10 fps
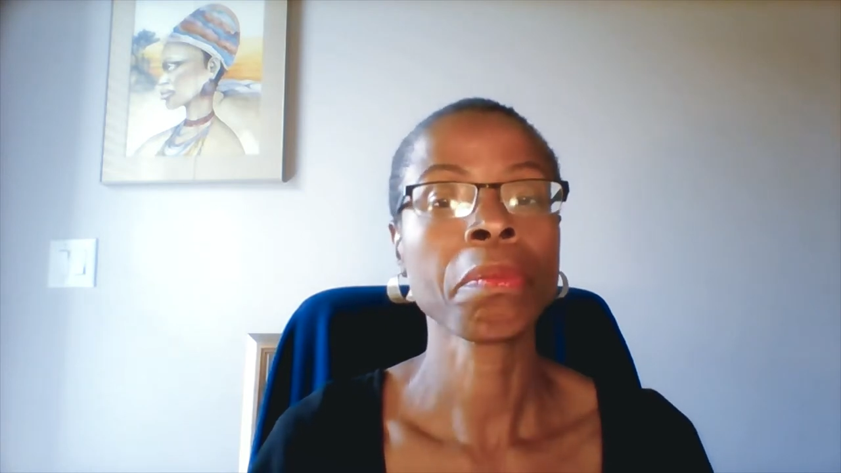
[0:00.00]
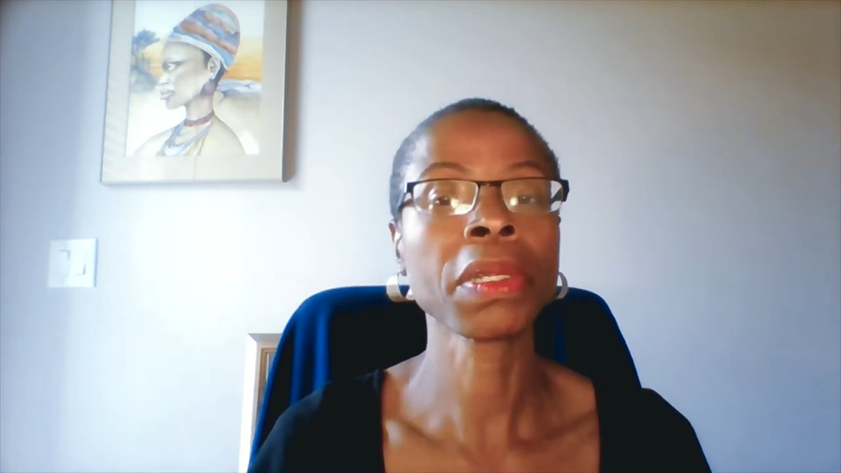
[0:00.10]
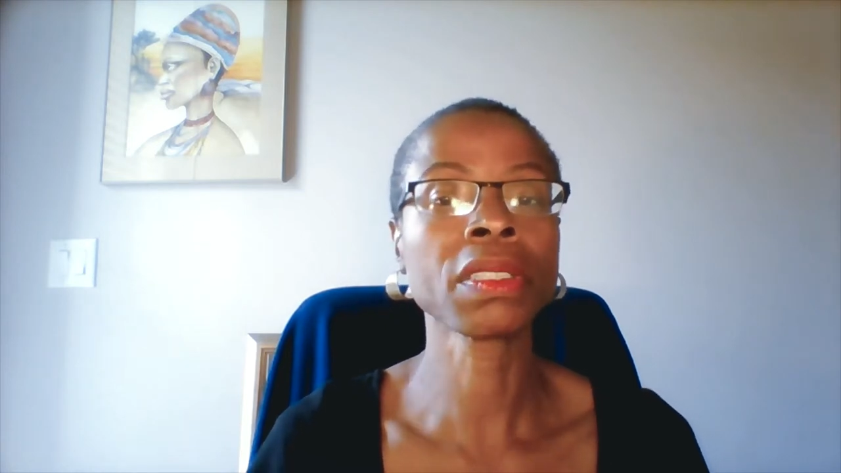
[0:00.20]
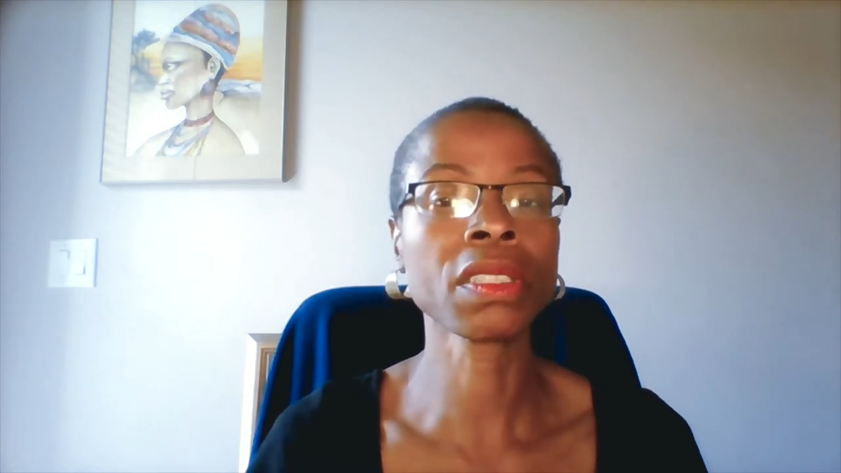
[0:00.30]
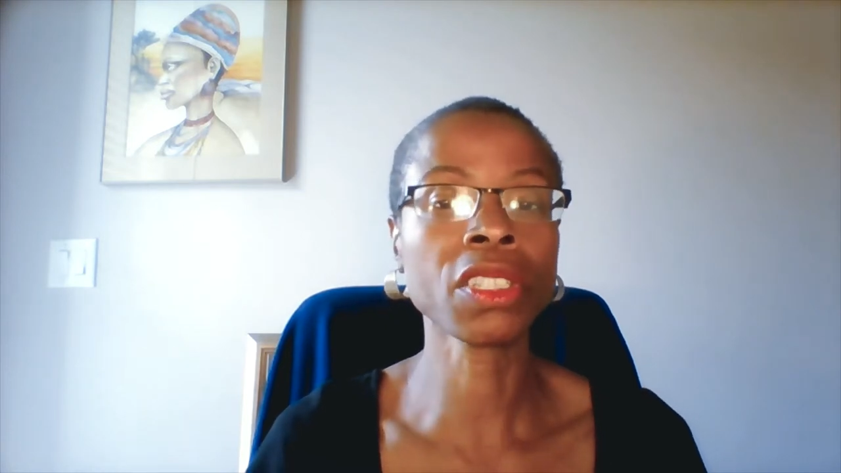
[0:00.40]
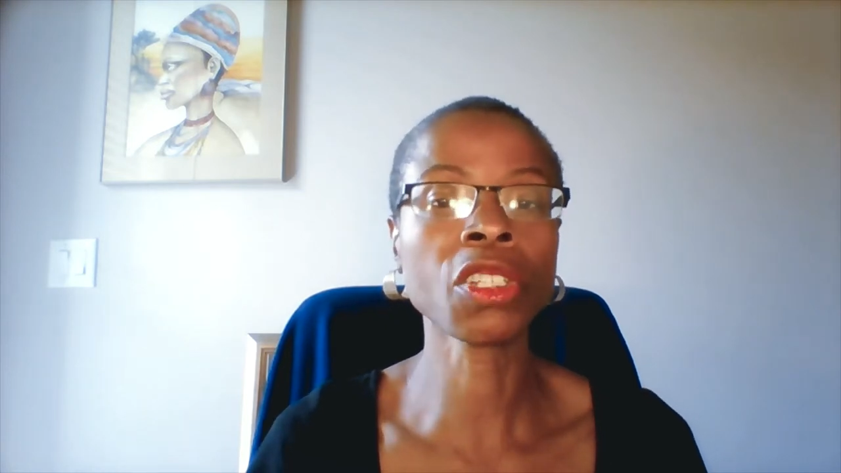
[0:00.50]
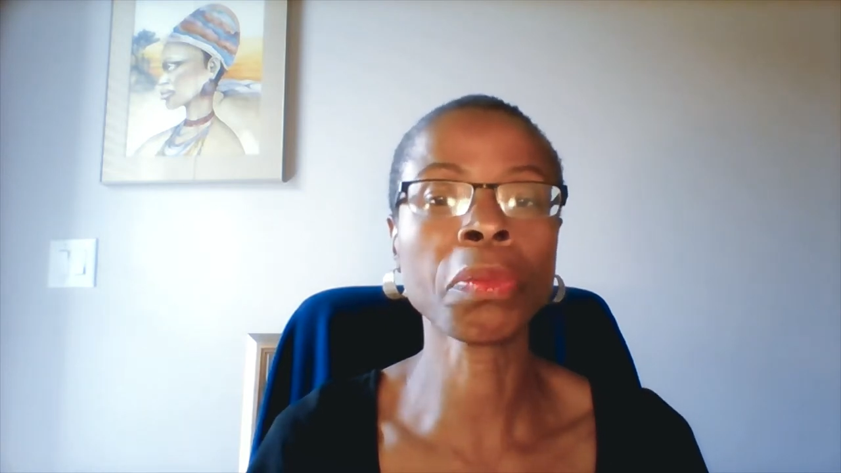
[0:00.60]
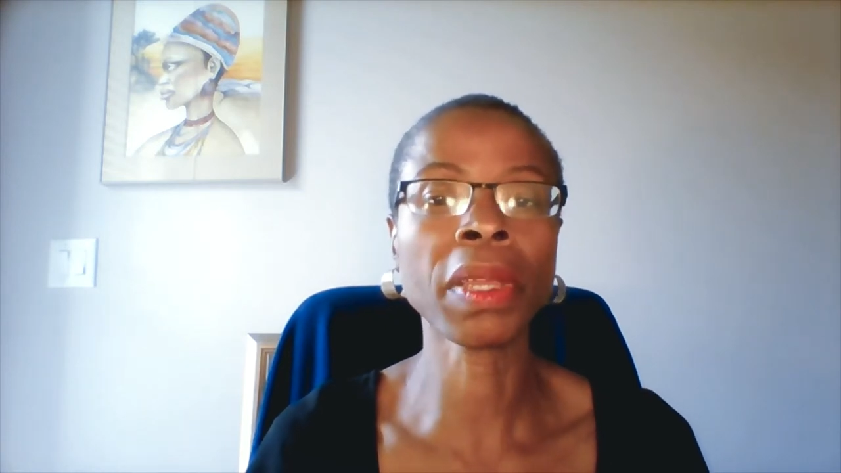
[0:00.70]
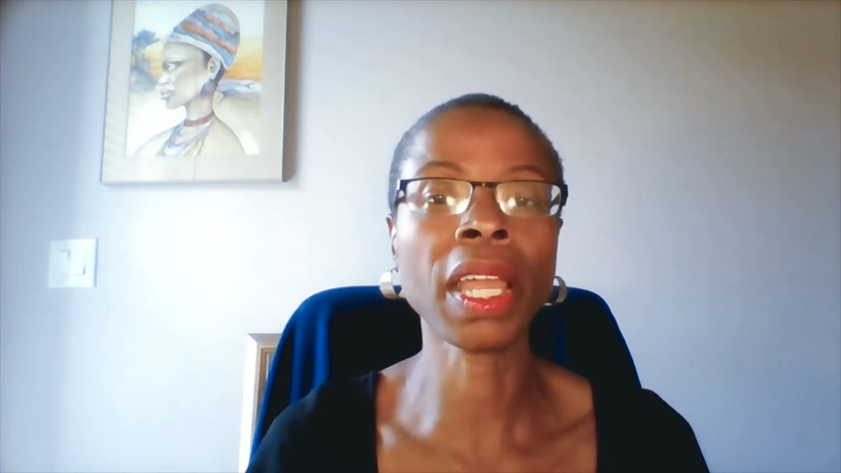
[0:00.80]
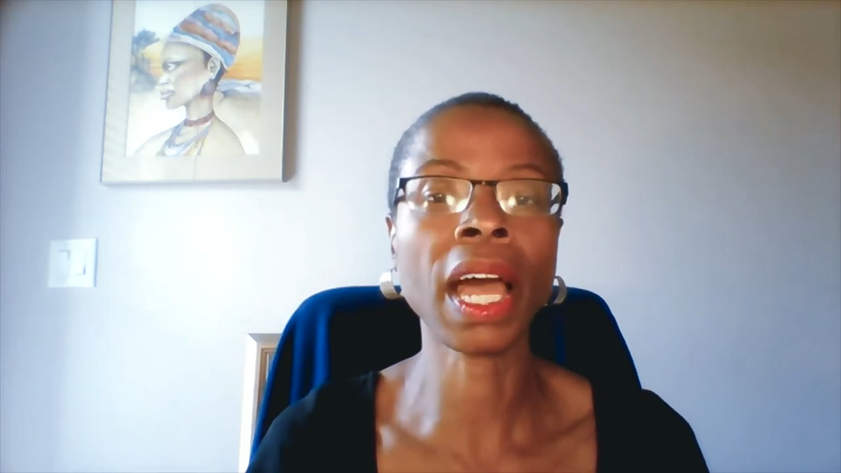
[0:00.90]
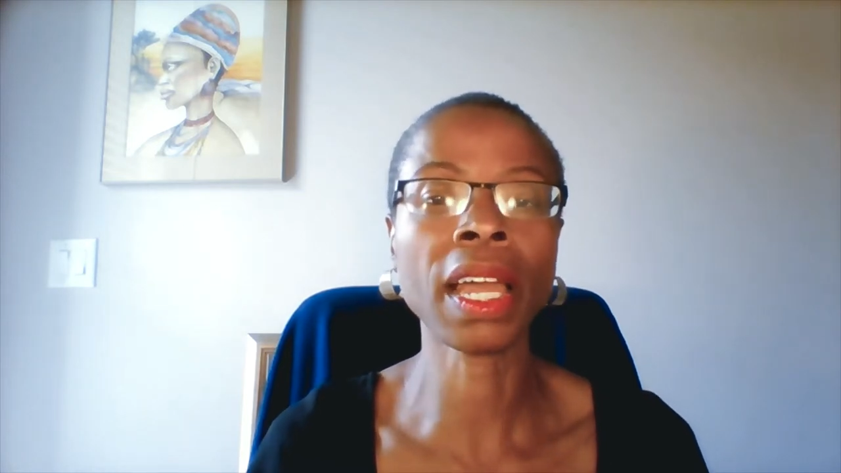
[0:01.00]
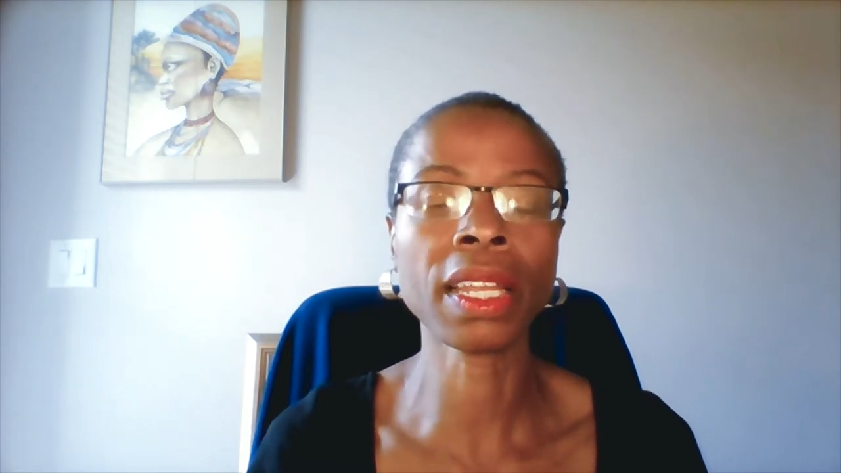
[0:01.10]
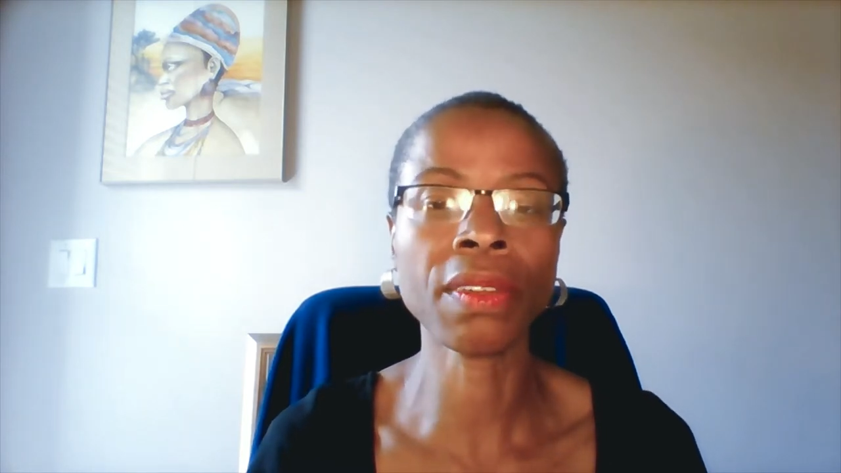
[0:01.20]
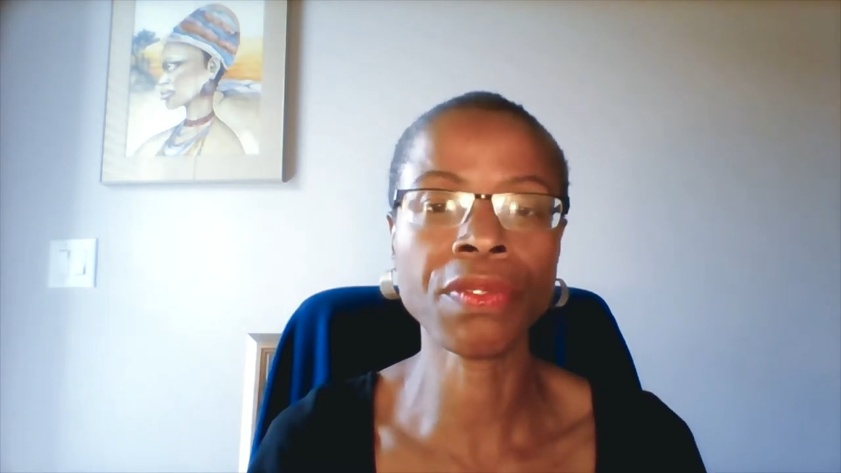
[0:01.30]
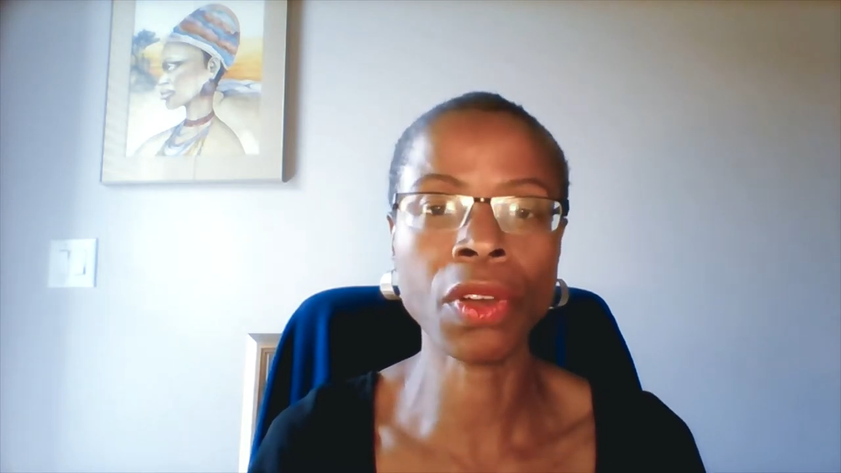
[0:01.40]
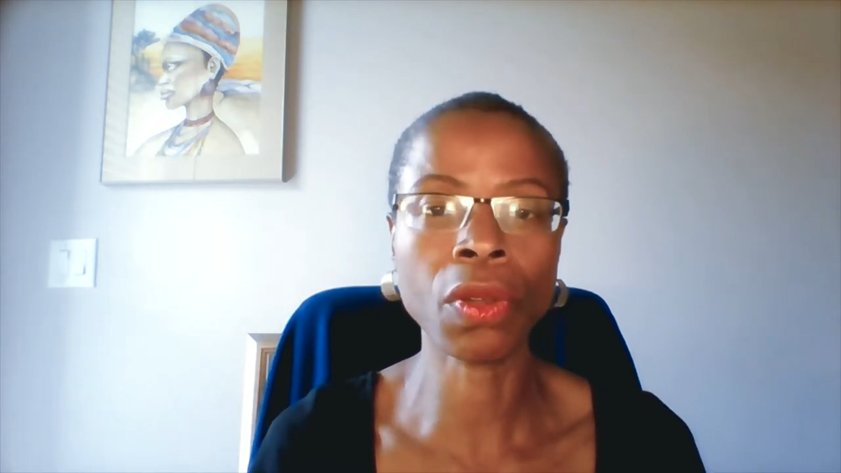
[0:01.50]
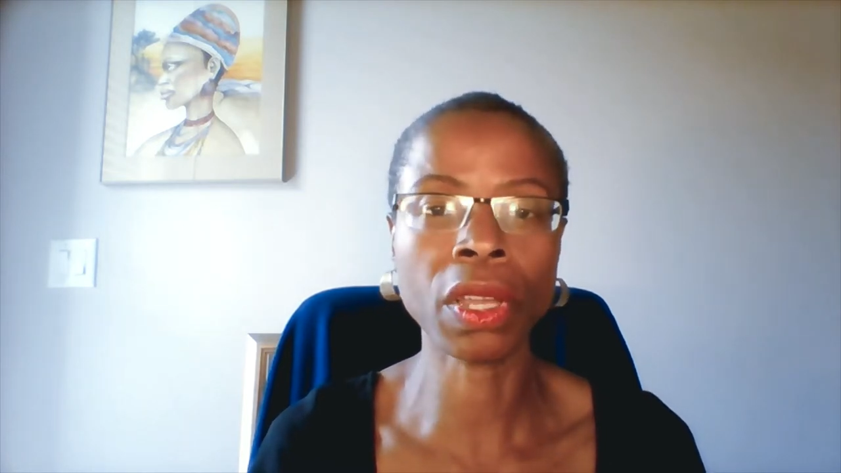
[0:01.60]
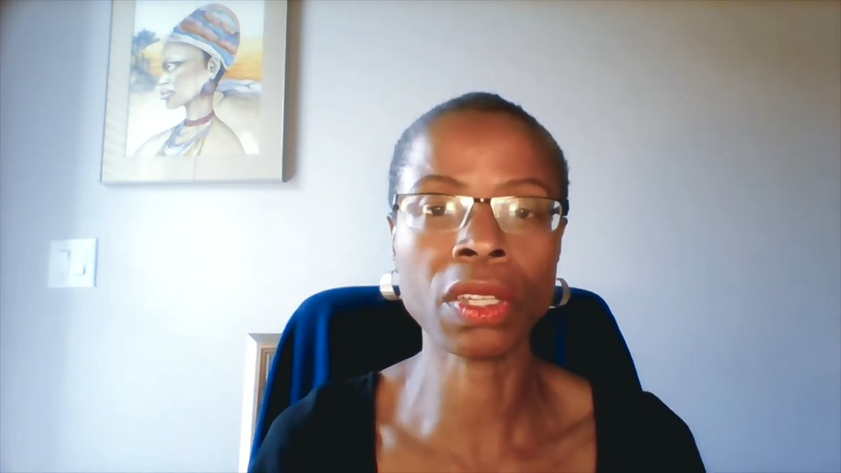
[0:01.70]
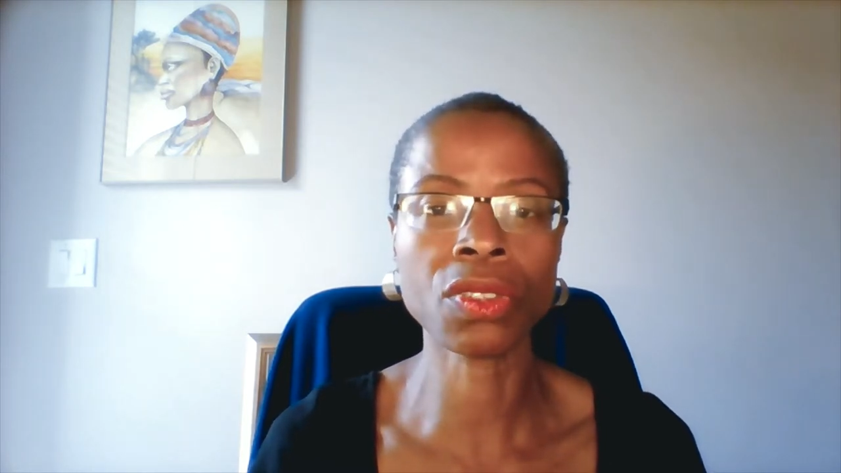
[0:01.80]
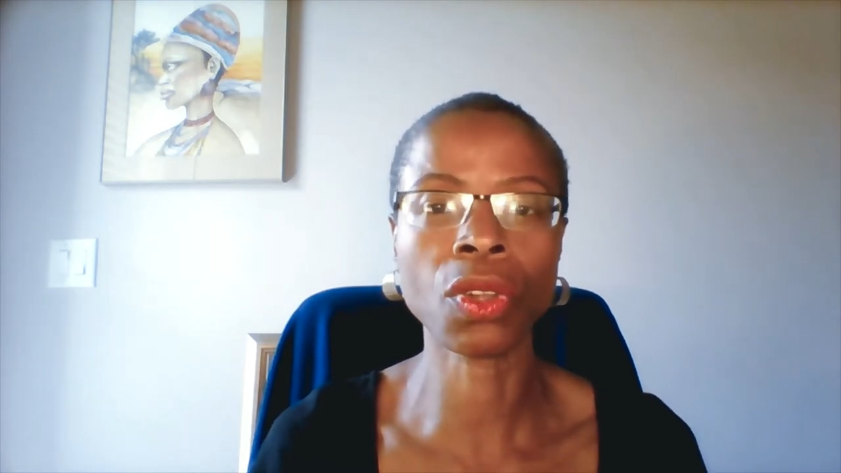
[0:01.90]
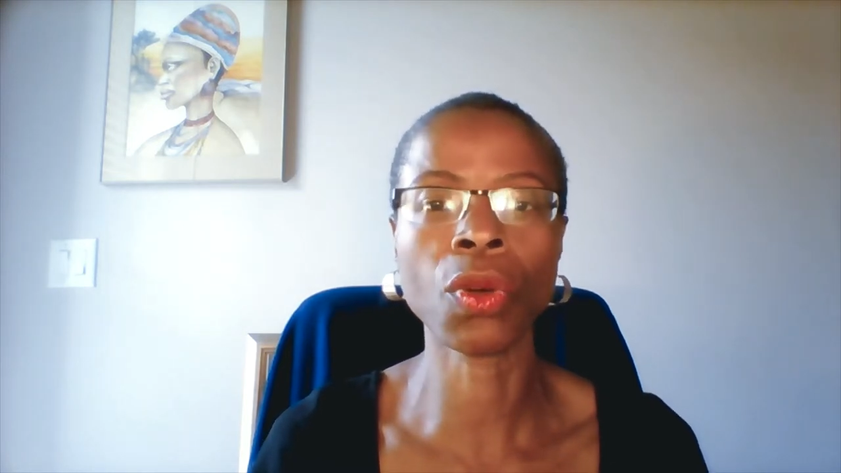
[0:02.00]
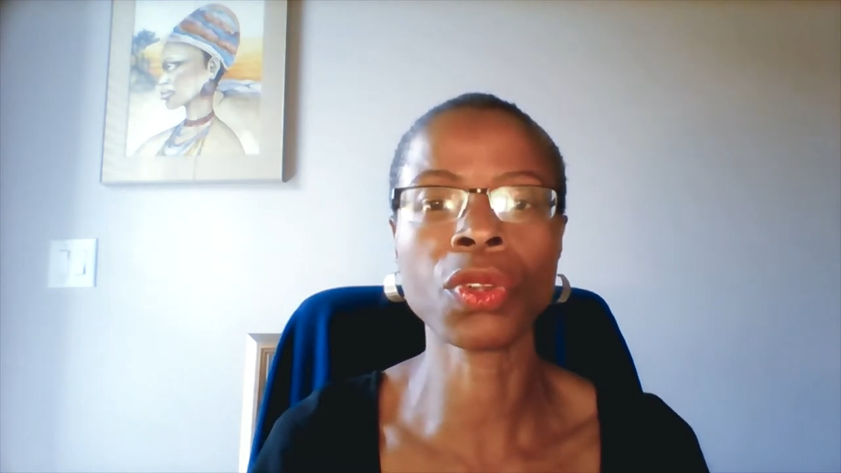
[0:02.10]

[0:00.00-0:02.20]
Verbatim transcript: but still being highly focused